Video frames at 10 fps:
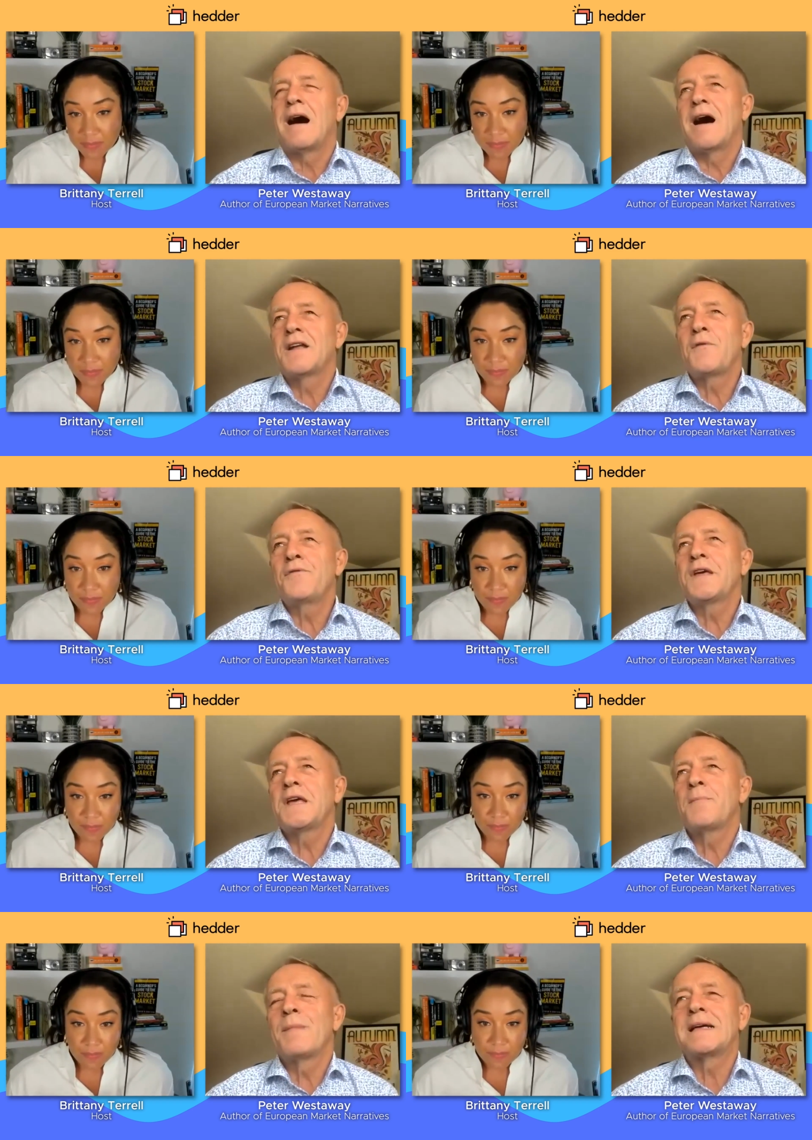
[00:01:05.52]
Speaker 1: I don't
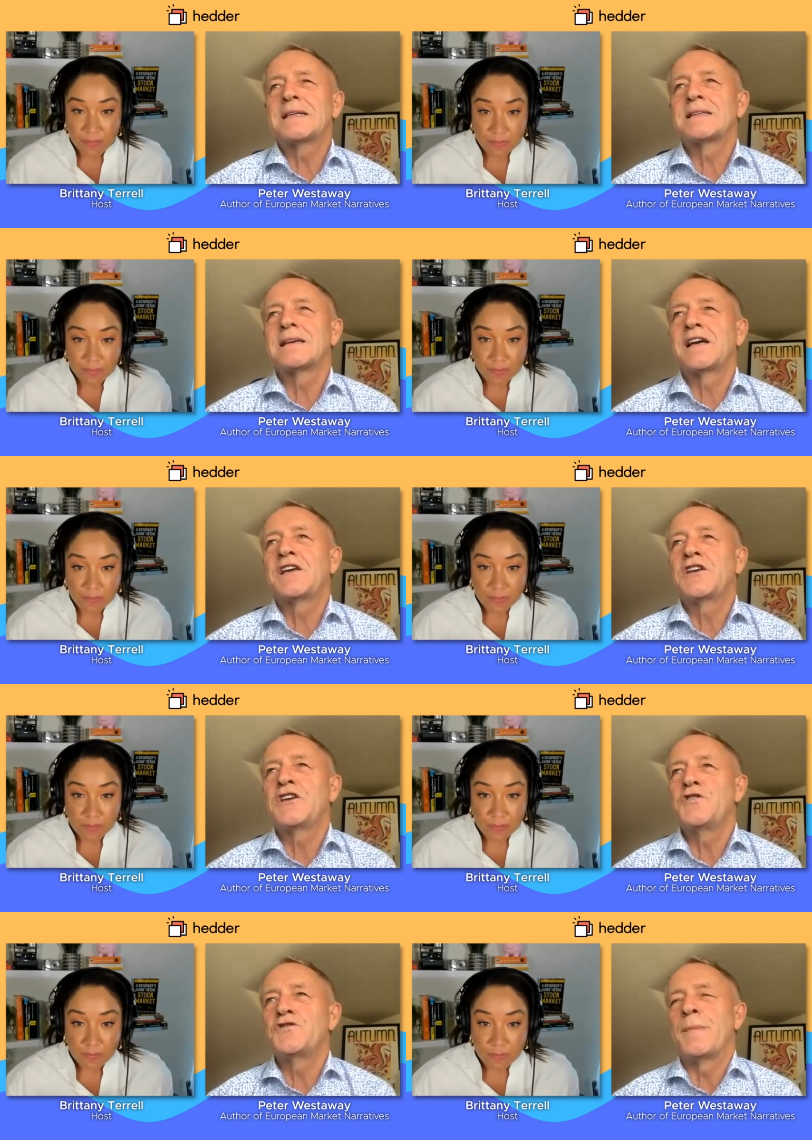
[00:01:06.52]
think it makes a
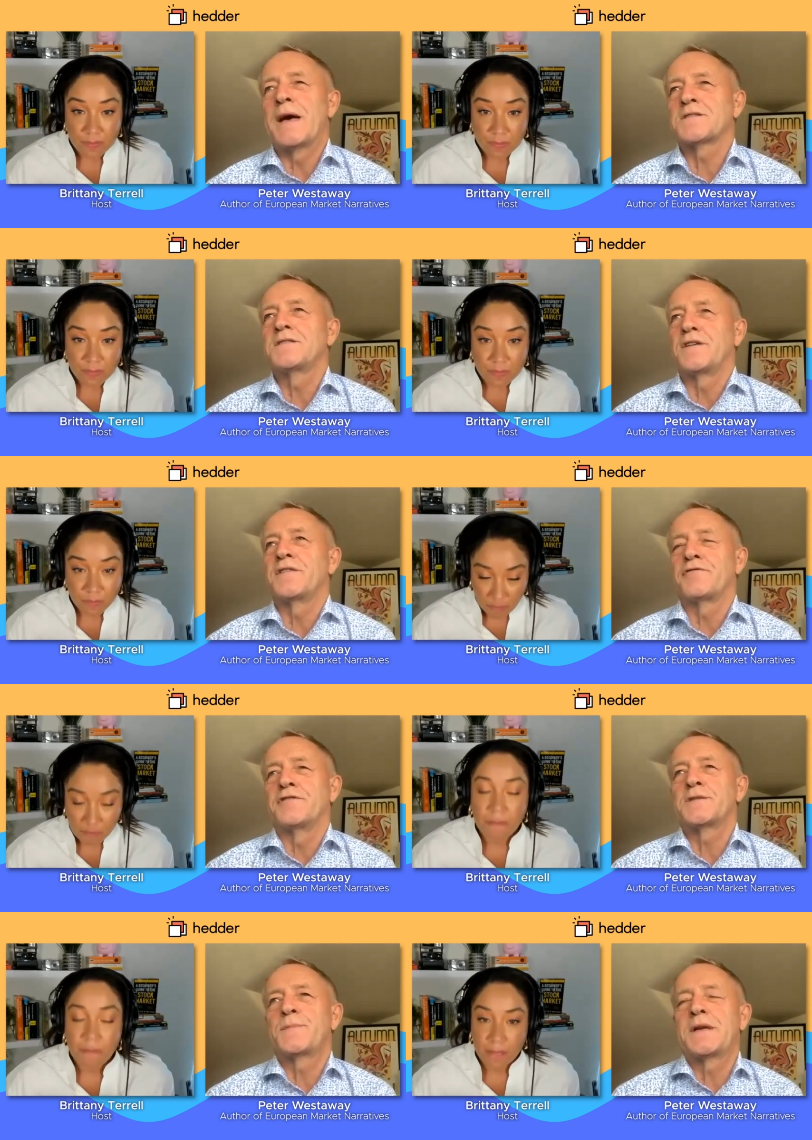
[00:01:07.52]
huge amount of
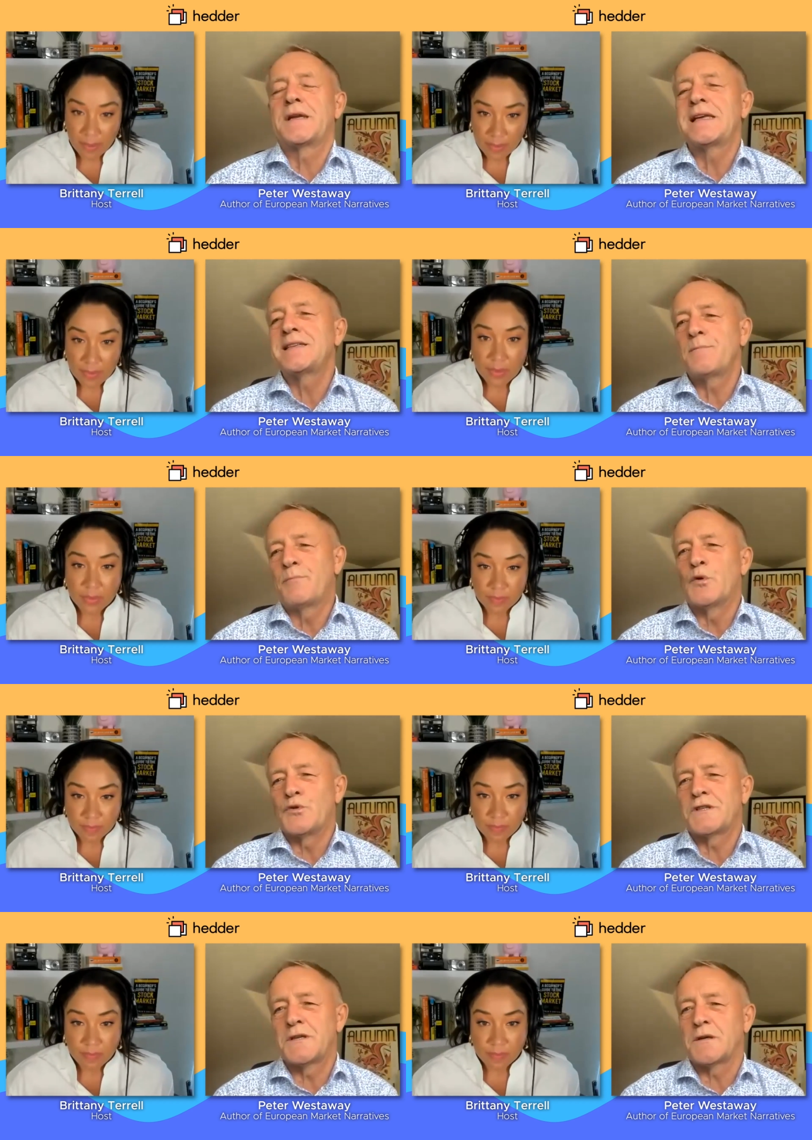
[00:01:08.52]
difference, but it is
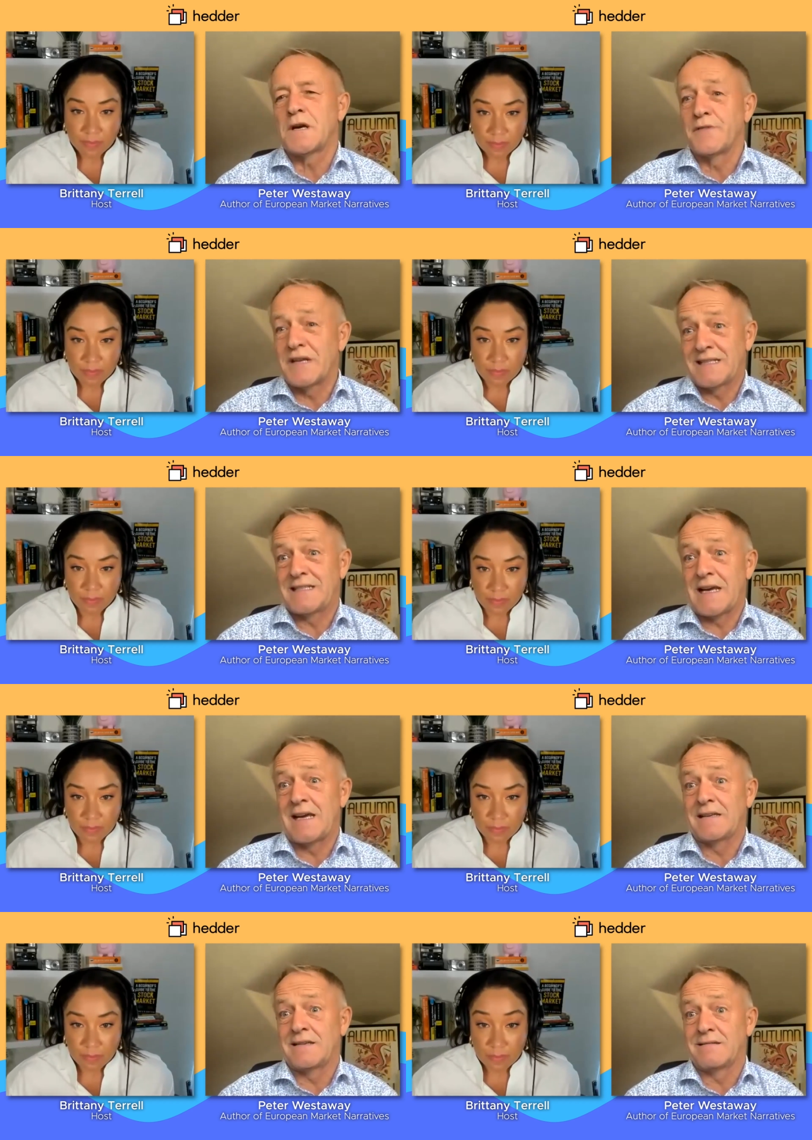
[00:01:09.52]
important to kind of
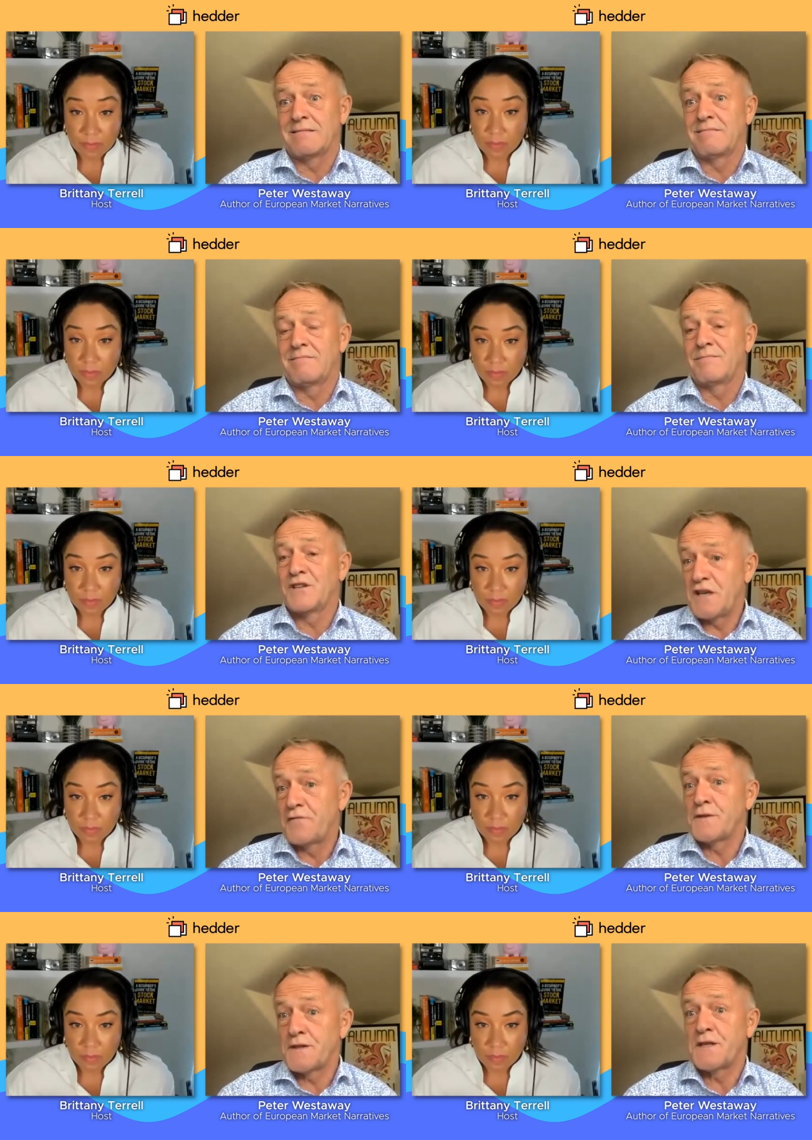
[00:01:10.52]
understand the
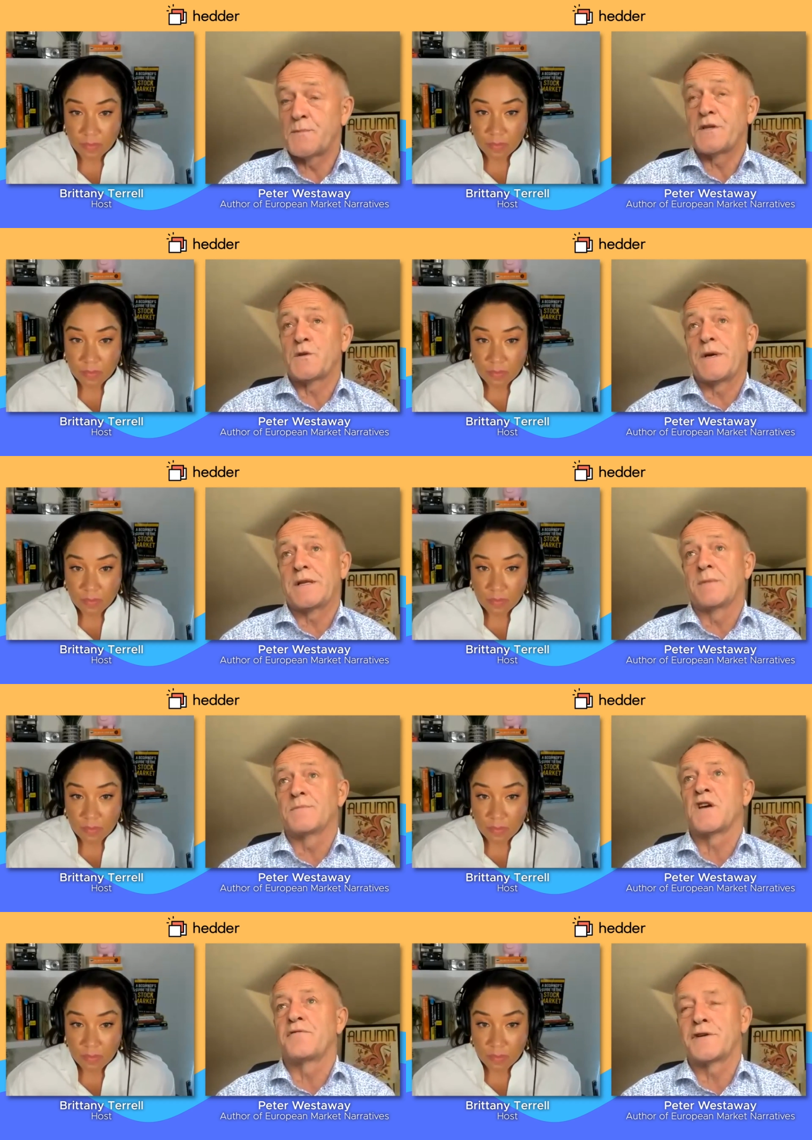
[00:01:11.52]
differences between
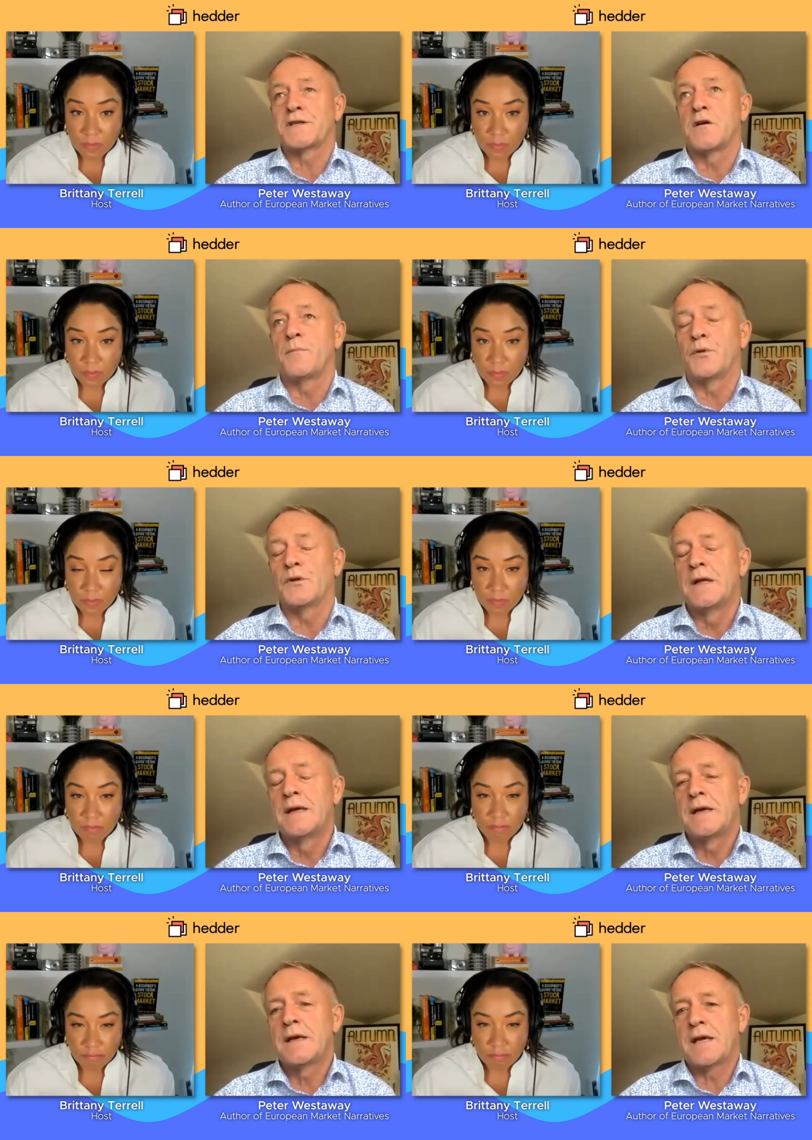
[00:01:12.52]
them. So, for example,
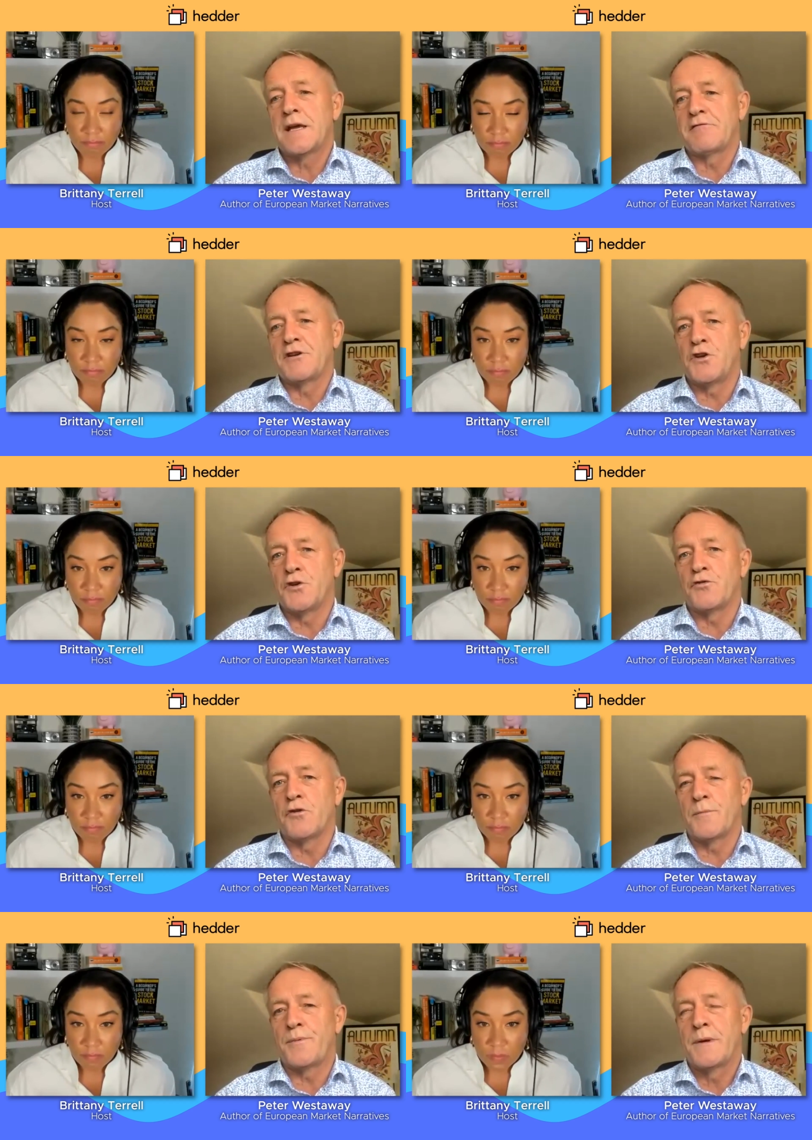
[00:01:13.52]
here in
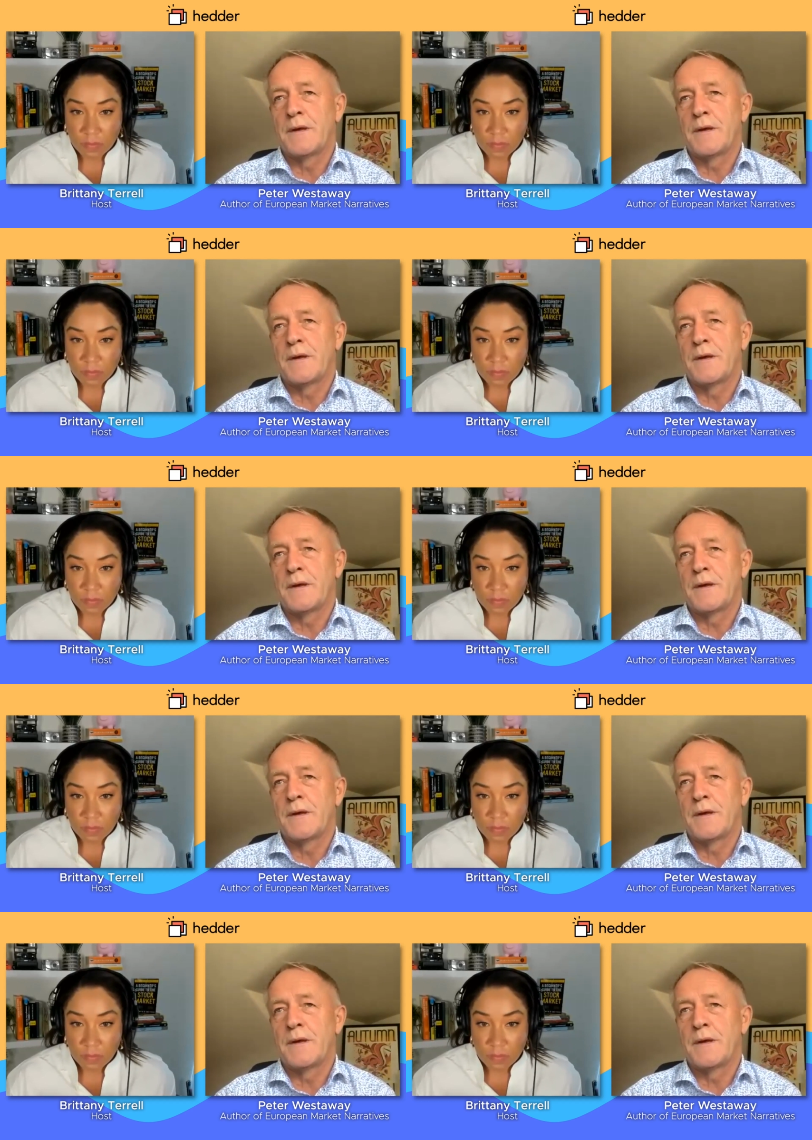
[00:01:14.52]
Europe,